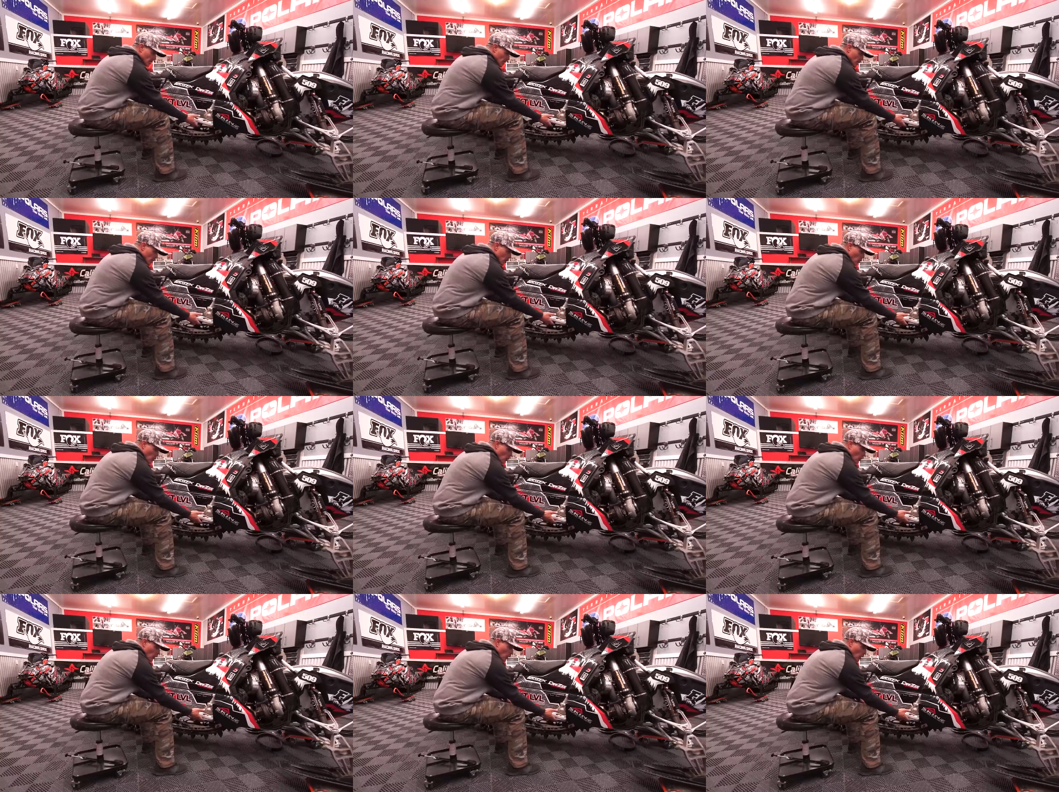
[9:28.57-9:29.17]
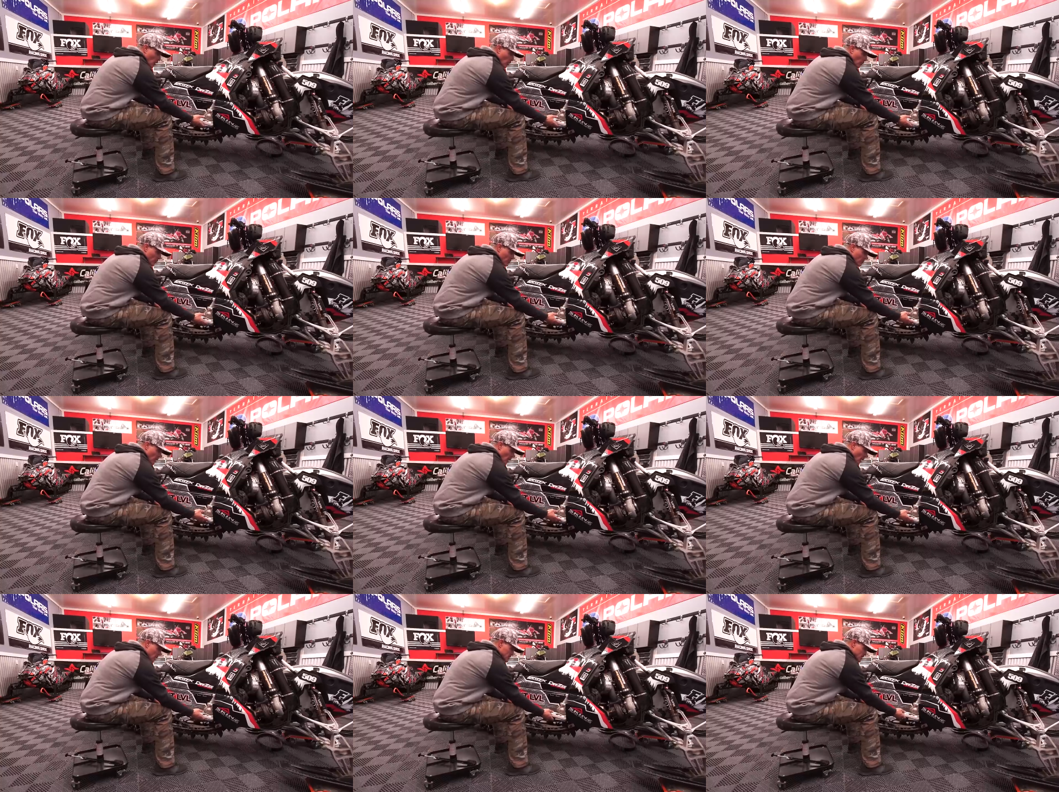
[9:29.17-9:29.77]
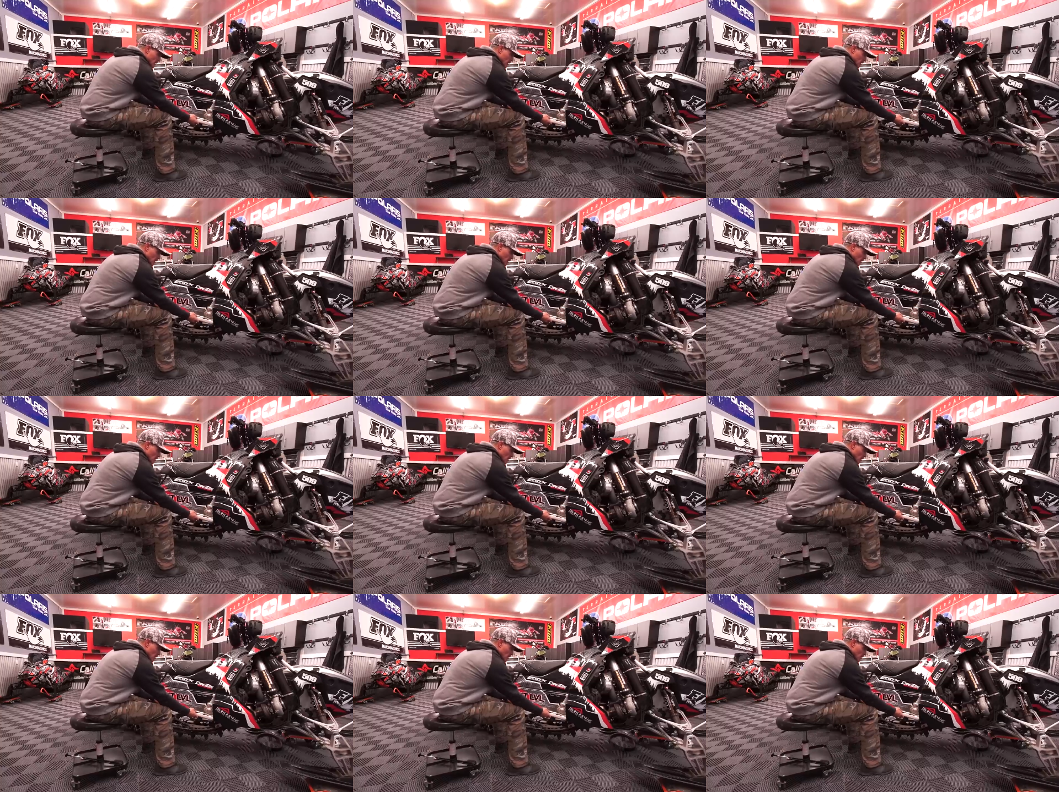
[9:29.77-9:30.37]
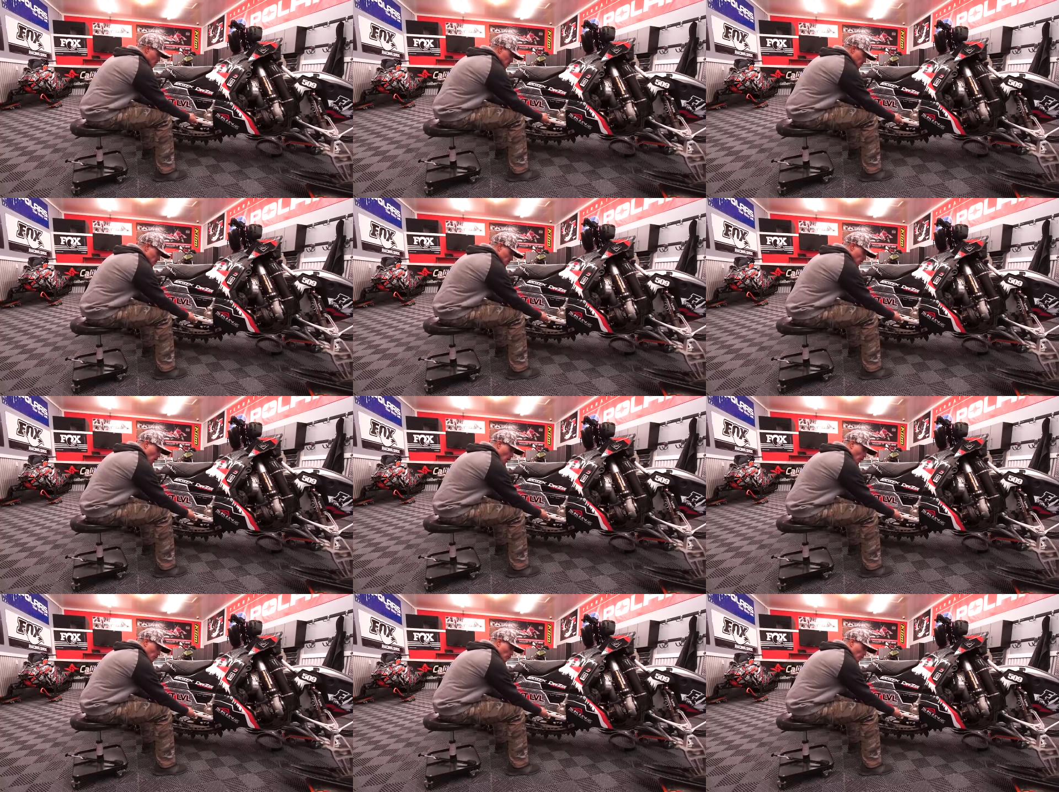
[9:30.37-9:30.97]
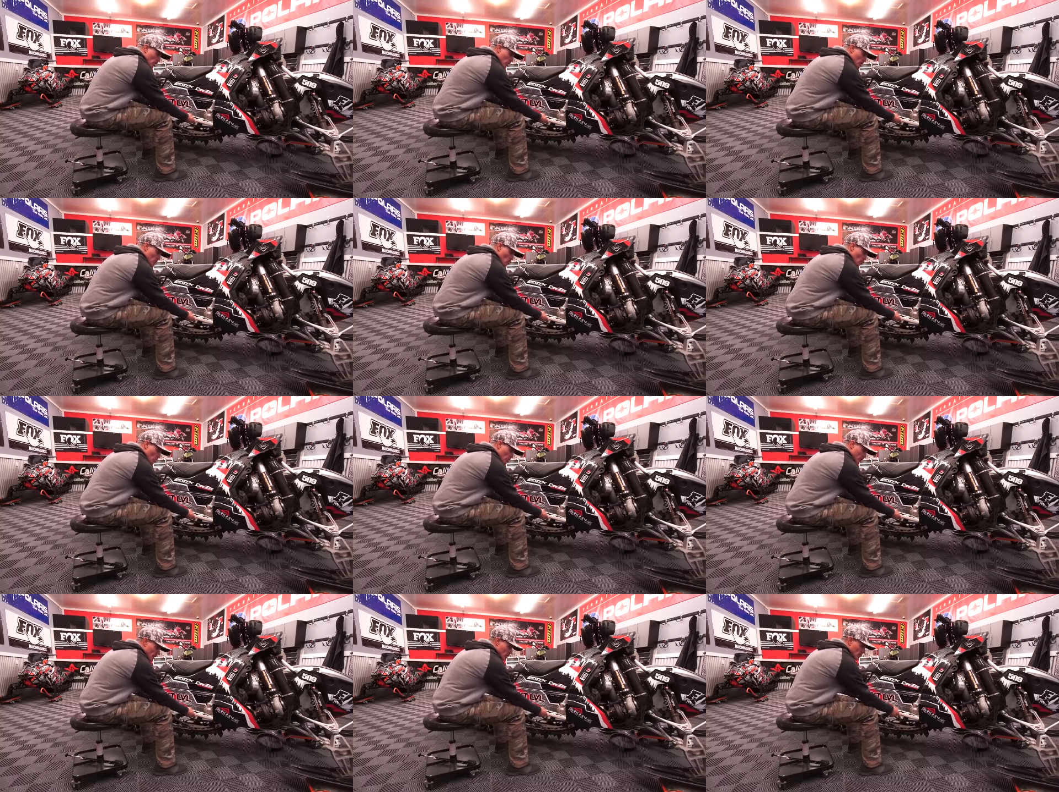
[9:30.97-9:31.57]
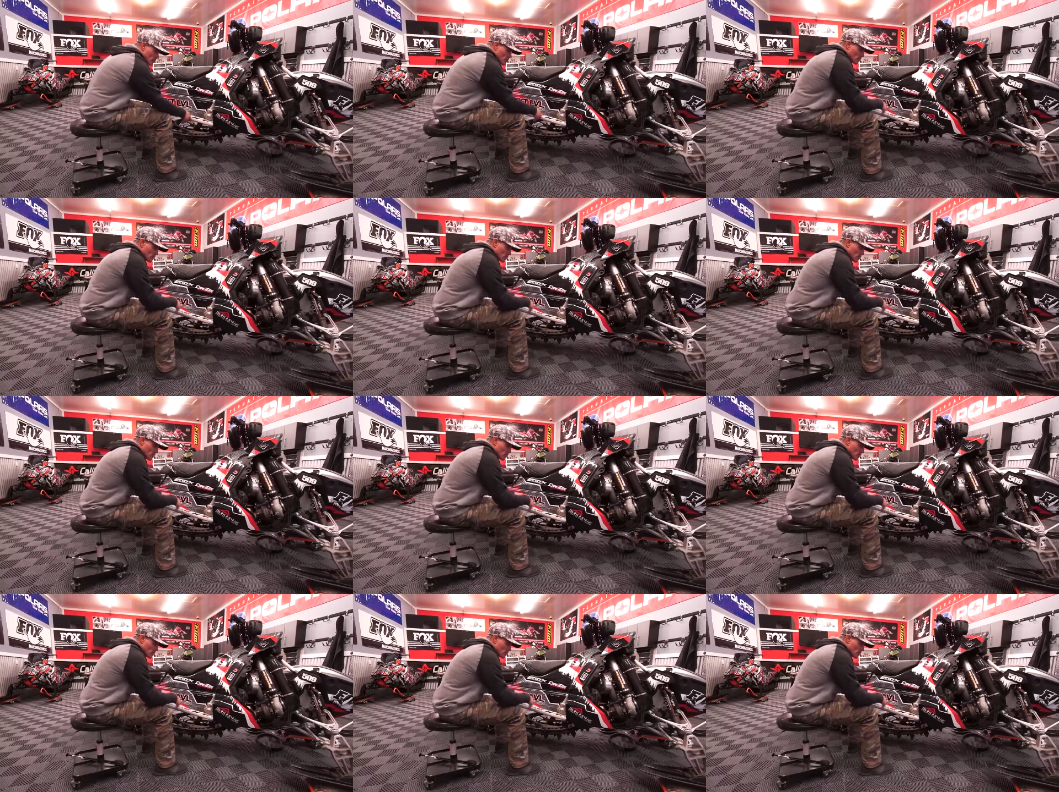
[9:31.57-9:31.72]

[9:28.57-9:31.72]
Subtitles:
Nobody's mouth can be seen.